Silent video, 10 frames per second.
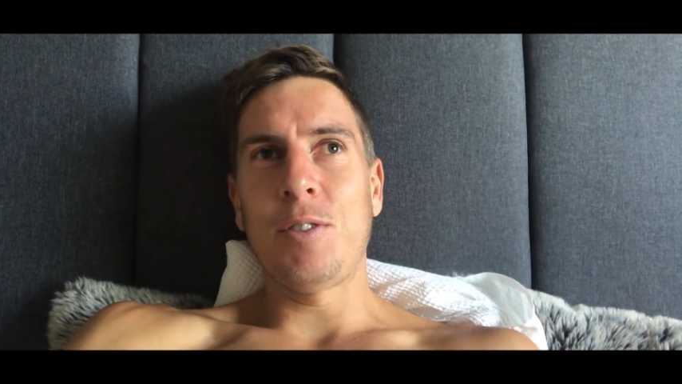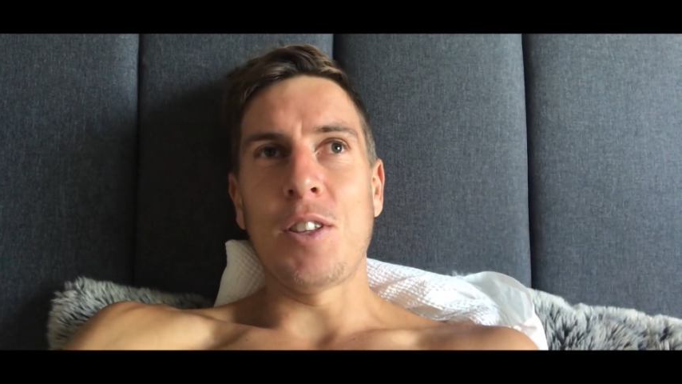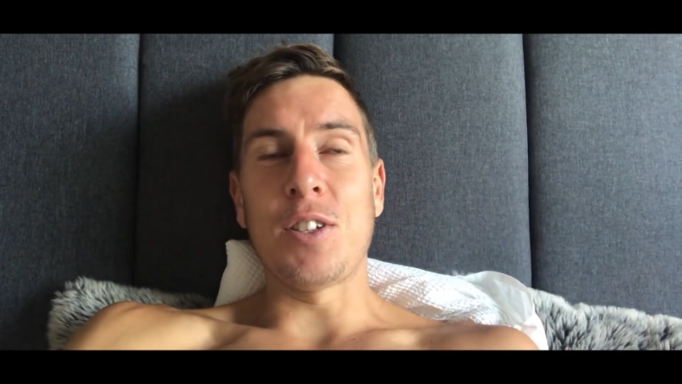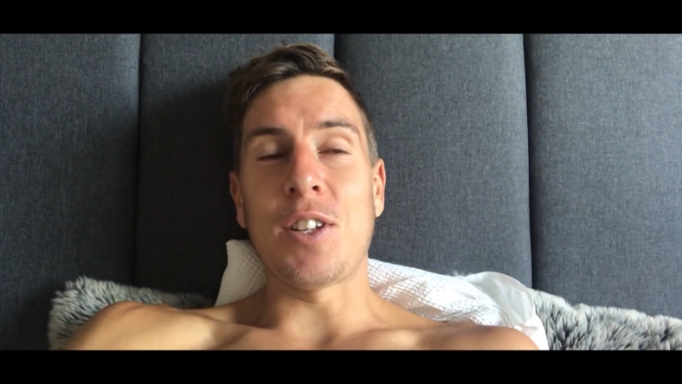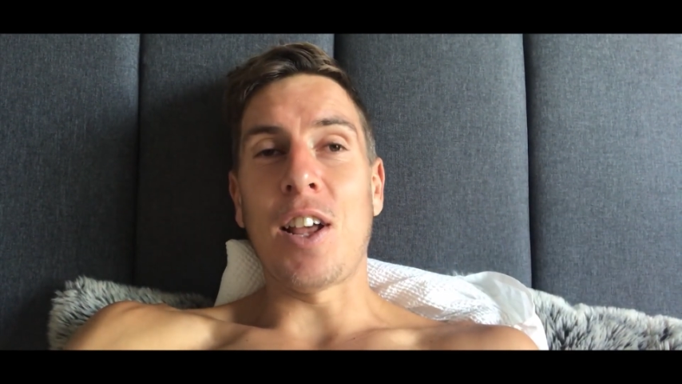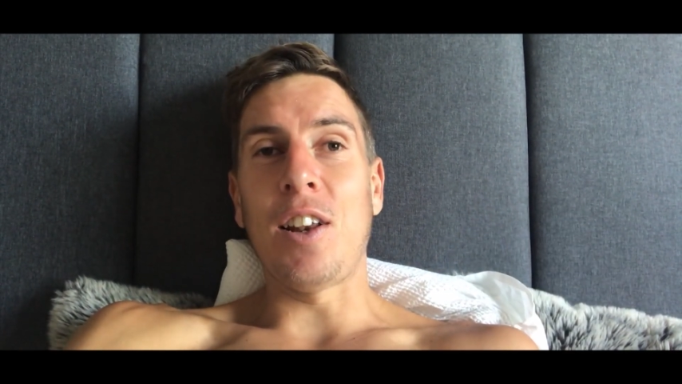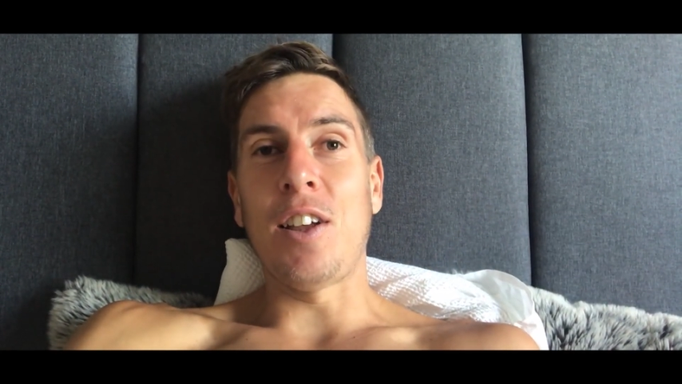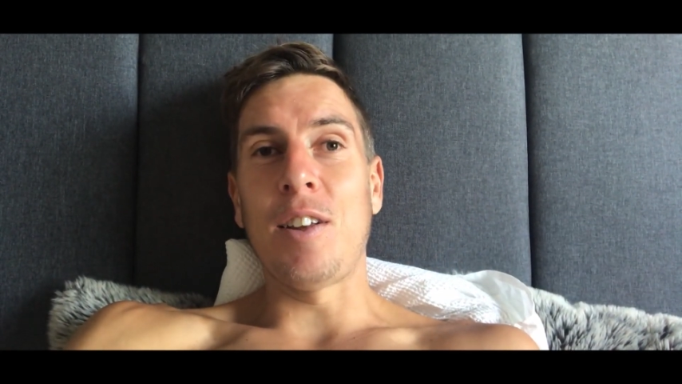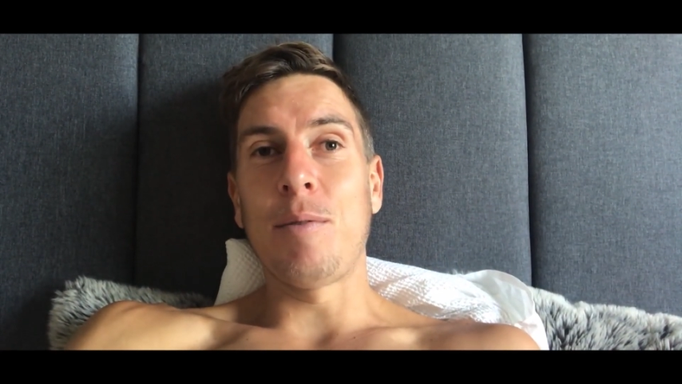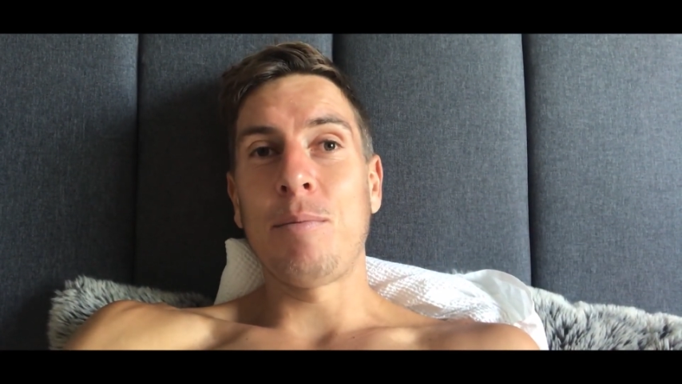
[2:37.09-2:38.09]
to the start
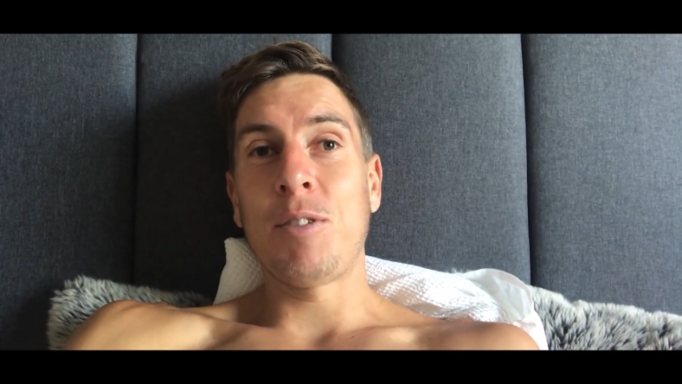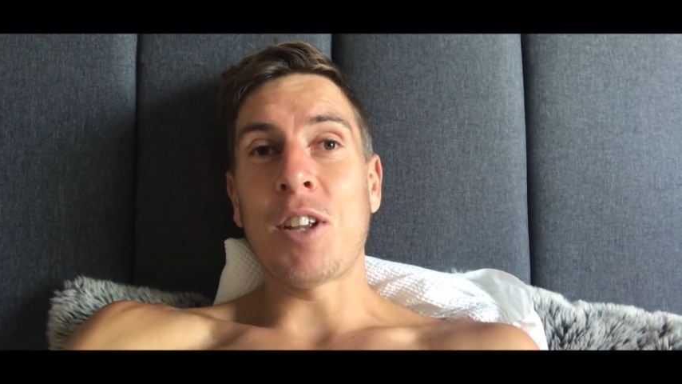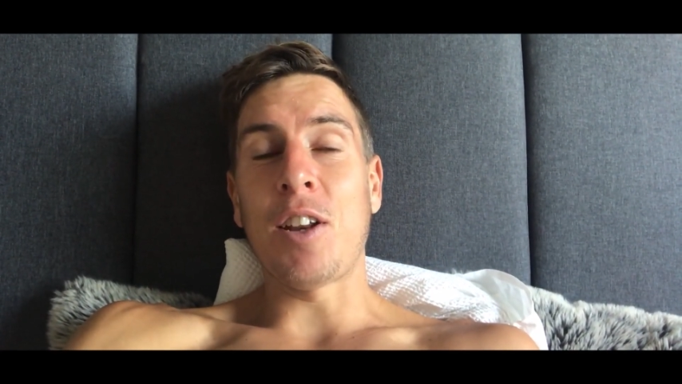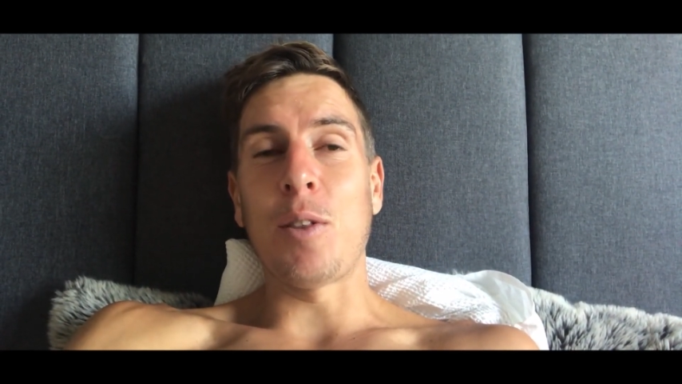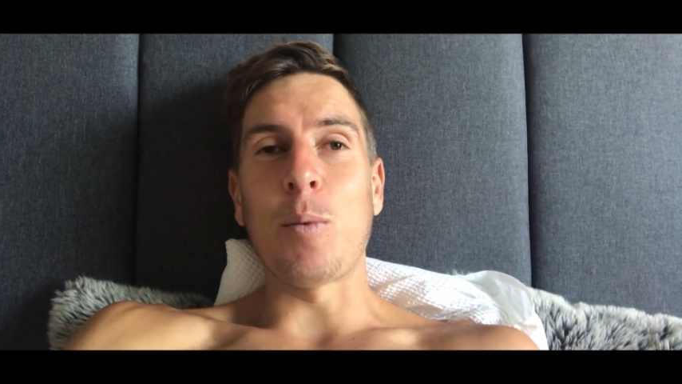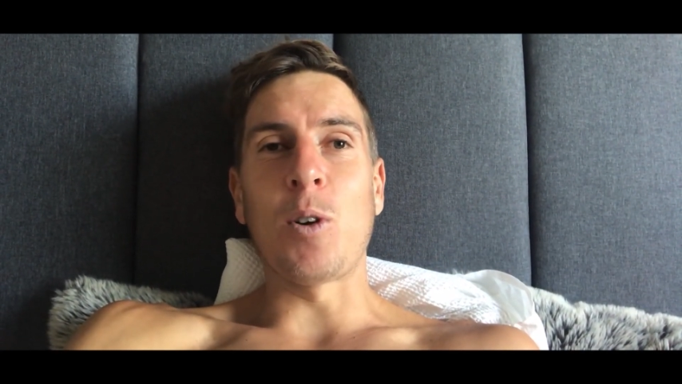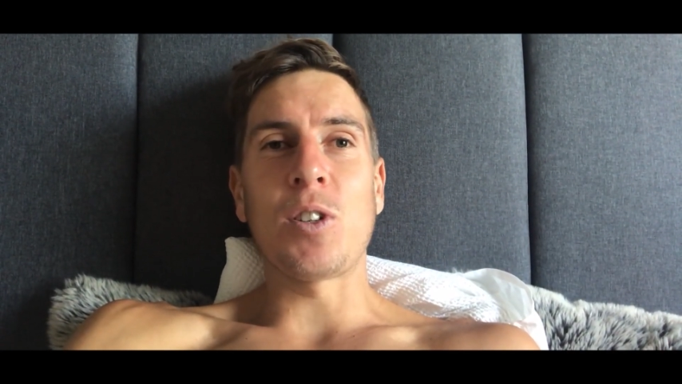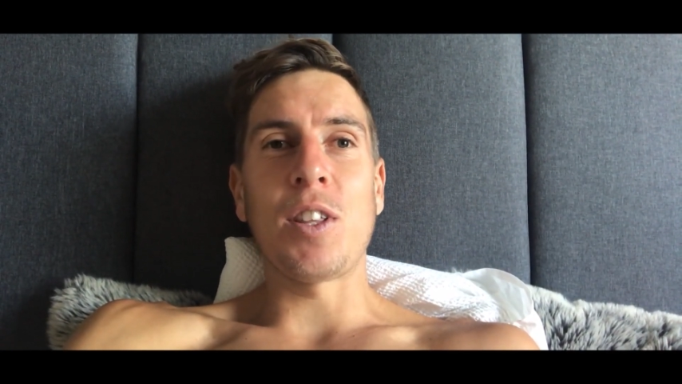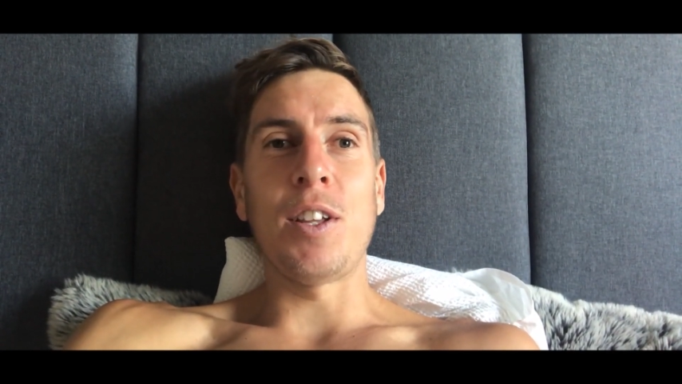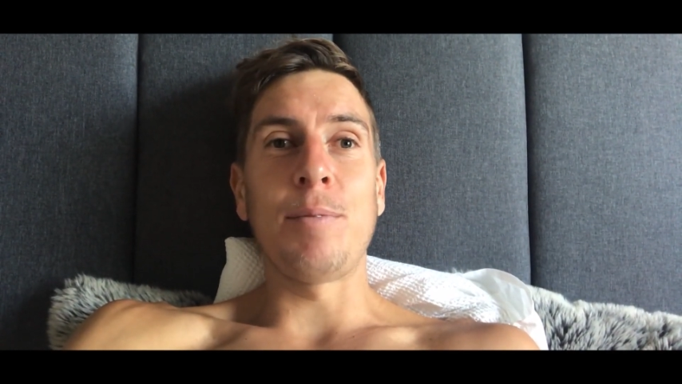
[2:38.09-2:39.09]
line, started the
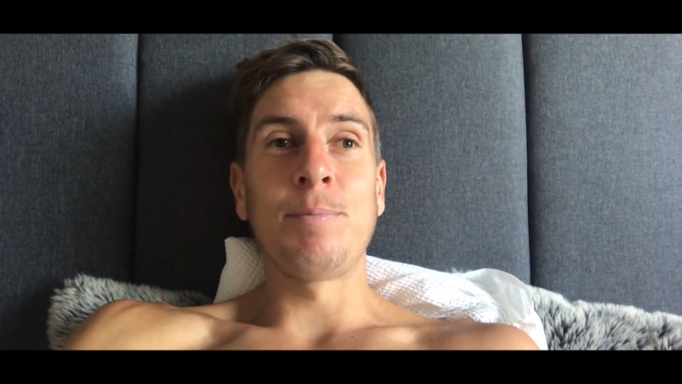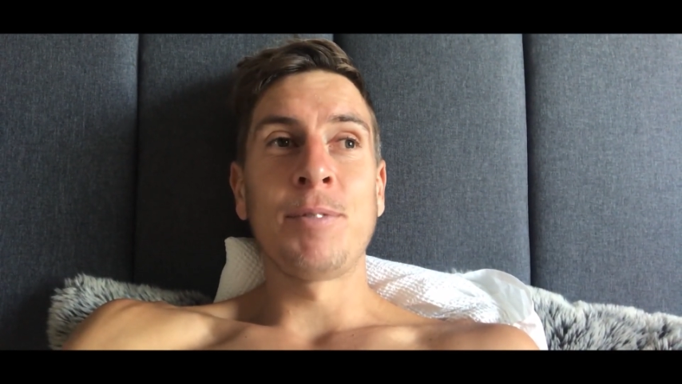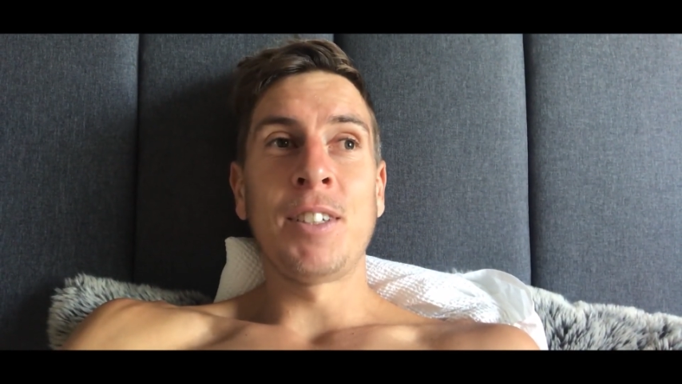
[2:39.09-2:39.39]
watch then.